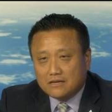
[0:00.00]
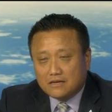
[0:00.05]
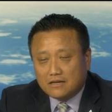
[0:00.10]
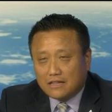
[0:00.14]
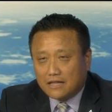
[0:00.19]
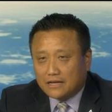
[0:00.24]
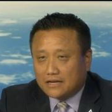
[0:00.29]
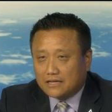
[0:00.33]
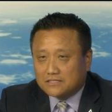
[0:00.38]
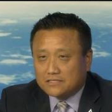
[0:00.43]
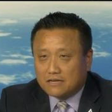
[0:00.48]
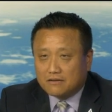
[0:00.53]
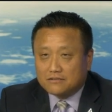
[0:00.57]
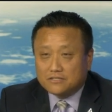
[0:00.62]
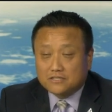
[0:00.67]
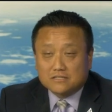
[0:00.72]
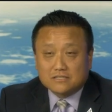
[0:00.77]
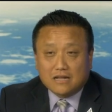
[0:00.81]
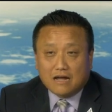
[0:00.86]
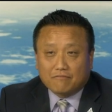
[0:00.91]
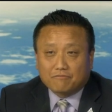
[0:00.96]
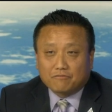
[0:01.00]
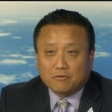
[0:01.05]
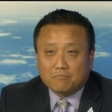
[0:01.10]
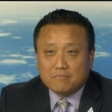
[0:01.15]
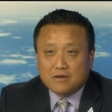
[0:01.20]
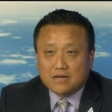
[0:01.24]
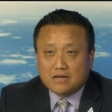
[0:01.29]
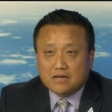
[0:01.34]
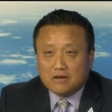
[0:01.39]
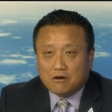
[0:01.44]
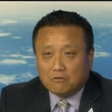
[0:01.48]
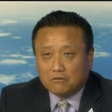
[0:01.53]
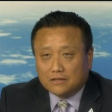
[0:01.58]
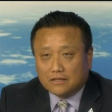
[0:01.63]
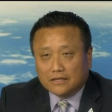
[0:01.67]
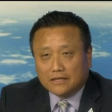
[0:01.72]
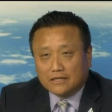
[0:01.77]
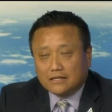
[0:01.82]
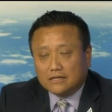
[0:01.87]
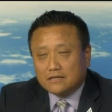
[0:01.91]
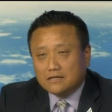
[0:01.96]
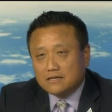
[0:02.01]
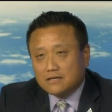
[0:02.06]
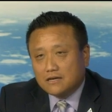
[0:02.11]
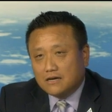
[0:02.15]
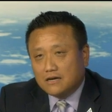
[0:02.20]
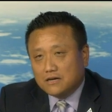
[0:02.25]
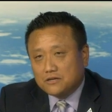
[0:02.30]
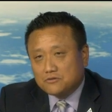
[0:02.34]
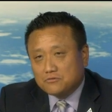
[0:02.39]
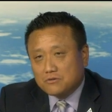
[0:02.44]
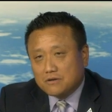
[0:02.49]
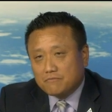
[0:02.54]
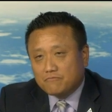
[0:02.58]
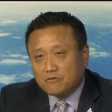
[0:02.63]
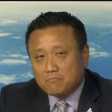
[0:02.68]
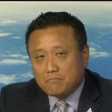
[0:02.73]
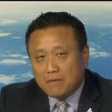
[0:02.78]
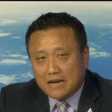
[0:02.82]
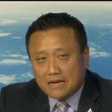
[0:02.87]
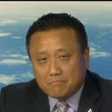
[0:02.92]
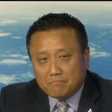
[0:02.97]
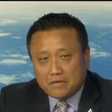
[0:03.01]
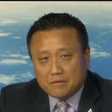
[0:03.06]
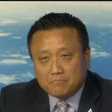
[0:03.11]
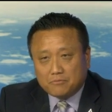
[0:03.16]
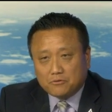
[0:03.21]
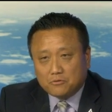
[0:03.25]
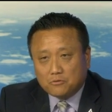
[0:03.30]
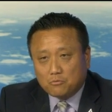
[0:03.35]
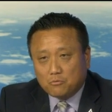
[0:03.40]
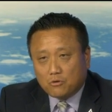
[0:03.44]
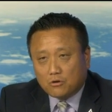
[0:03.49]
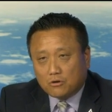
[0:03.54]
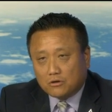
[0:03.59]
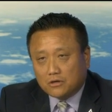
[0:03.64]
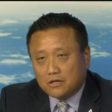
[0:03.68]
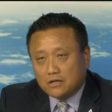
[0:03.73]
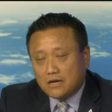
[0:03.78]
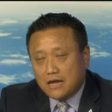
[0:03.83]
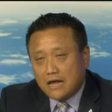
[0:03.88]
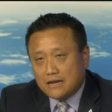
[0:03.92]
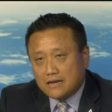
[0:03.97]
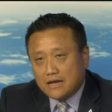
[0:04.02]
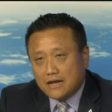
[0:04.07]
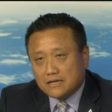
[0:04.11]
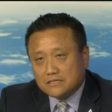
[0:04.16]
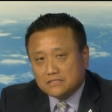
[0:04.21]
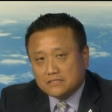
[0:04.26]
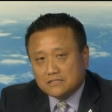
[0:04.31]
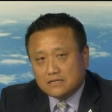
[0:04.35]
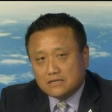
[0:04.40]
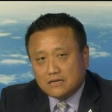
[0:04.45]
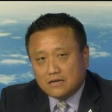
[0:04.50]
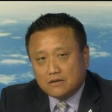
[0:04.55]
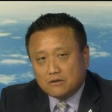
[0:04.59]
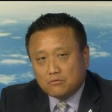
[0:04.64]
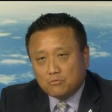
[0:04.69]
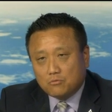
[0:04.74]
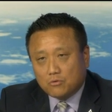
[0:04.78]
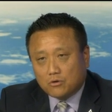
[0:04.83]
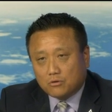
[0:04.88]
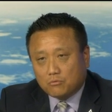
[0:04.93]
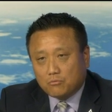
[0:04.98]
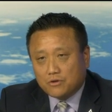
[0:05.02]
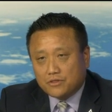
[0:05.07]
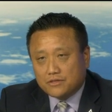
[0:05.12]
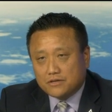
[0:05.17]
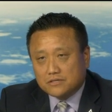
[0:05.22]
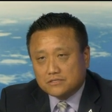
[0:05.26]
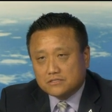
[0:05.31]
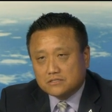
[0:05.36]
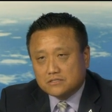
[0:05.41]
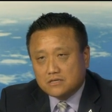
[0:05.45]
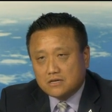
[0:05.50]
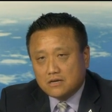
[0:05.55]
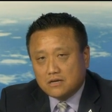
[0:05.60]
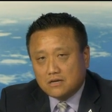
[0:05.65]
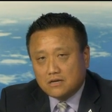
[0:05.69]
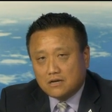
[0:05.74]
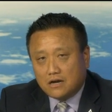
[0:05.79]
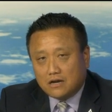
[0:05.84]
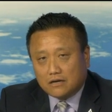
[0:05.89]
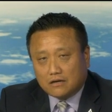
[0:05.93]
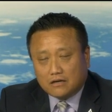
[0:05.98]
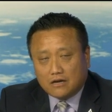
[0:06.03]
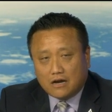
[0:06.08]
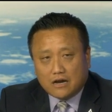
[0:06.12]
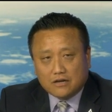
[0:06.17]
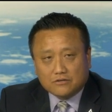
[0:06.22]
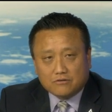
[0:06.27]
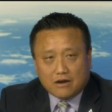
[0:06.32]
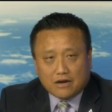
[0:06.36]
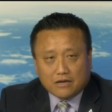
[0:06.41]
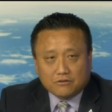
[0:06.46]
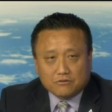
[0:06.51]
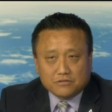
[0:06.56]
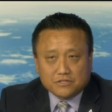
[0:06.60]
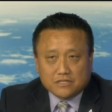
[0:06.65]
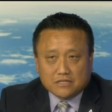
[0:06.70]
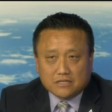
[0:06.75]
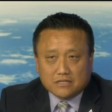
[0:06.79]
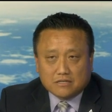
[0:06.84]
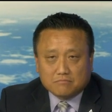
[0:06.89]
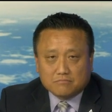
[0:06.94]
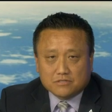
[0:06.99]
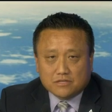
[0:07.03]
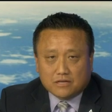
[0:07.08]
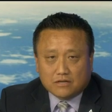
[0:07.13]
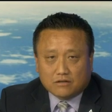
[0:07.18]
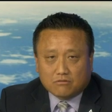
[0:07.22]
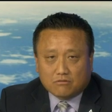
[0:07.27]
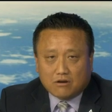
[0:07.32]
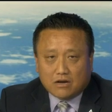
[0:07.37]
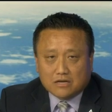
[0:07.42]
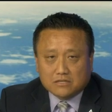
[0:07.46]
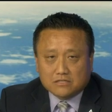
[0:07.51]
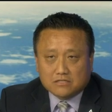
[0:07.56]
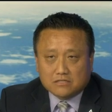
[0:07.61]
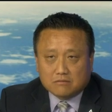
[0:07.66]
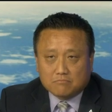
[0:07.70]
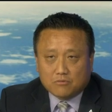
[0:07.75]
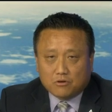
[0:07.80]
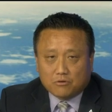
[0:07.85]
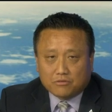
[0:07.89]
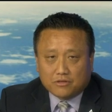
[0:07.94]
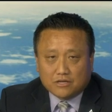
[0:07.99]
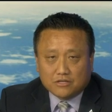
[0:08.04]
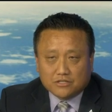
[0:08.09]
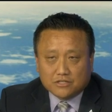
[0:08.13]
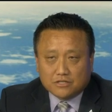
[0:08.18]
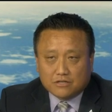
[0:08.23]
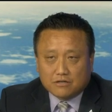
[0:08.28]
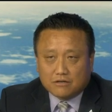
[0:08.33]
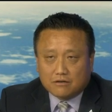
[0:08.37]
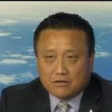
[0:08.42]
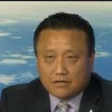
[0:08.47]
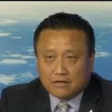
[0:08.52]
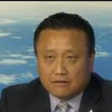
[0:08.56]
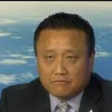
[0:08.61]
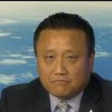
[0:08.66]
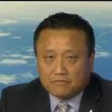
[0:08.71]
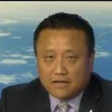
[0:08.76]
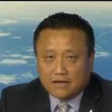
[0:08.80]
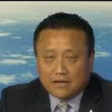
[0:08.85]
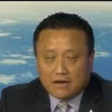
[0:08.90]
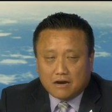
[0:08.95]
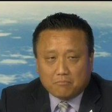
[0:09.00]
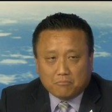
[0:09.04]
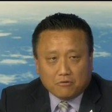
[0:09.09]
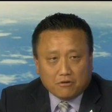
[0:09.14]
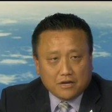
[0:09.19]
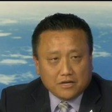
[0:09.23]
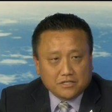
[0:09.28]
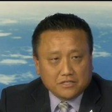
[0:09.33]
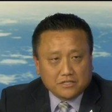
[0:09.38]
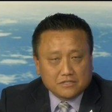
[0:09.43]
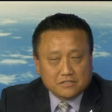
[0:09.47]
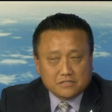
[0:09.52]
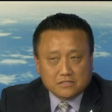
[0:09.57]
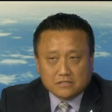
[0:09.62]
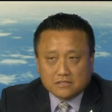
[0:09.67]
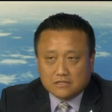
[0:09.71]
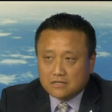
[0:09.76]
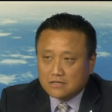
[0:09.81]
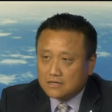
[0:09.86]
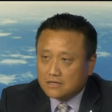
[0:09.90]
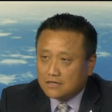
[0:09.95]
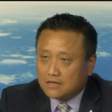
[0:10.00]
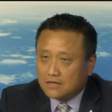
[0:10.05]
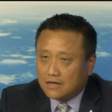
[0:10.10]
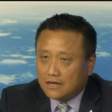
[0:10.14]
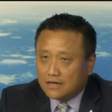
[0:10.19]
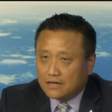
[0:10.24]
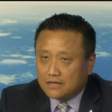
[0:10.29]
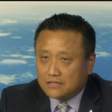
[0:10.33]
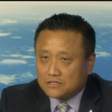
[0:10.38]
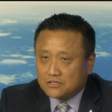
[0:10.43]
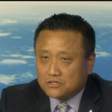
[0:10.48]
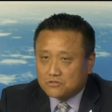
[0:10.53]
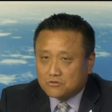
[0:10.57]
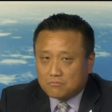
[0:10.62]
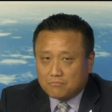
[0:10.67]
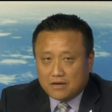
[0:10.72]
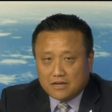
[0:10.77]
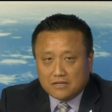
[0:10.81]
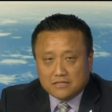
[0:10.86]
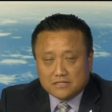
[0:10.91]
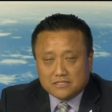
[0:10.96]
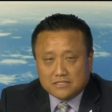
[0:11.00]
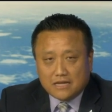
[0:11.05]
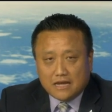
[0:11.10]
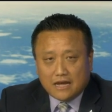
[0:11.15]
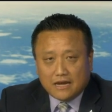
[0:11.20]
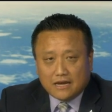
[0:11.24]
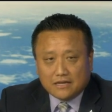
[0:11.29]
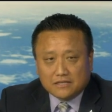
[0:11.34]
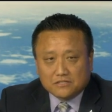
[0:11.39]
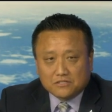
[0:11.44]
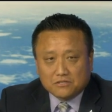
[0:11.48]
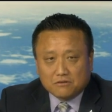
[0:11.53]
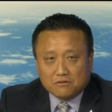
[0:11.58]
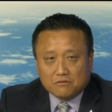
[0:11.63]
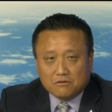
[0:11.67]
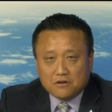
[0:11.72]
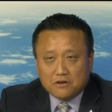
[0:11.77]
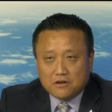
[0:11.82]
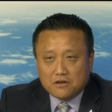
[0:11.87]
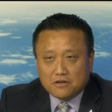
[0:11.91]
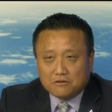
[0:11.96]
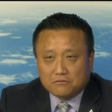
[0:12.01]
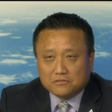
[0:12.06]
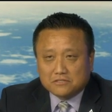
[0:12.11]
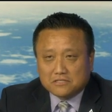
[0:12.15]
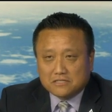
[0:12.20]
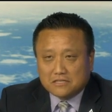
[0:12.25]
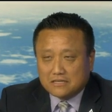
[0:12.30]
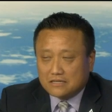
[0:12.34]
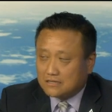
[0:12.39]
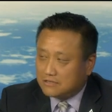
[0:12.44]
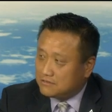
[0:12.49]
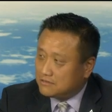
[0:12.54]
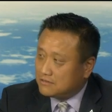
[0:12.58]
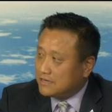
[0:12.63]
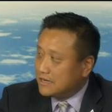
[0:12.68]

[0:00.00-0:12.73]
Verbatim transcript: like I said, just not for me only, dream for many people who work at NASA and who work with us on our contractor teams and across in both engineering and flight operations. And it's a tremendous day. And so you'll see,